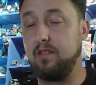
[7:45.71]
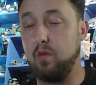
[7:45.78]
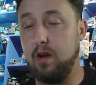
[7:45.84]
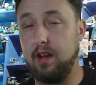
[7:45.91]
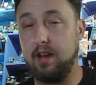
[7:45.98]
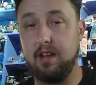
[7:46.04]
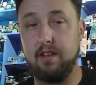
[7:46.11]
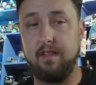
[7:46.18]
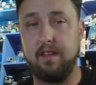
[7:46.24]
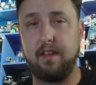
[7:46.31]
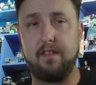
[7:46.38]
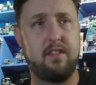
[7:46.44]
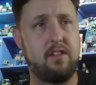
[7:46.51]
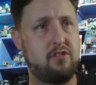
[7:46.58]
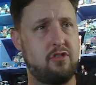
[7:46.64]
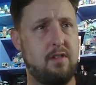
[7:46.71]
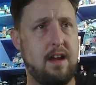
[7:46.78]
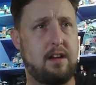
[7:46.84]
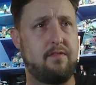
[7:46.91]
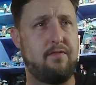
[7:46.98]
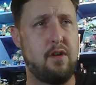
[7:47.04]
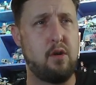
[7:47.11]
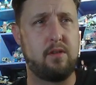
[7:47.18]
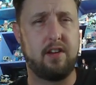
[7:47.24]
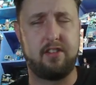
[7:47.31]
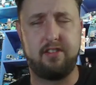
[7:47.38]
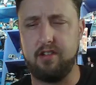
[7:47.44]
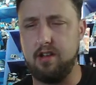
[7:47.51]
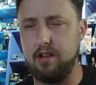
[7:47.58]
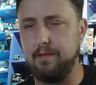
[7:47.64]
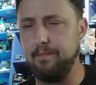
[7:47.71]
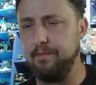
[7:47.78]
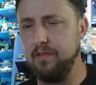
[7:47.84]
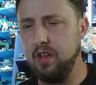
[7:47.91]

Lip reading: quite get like the direct focus on,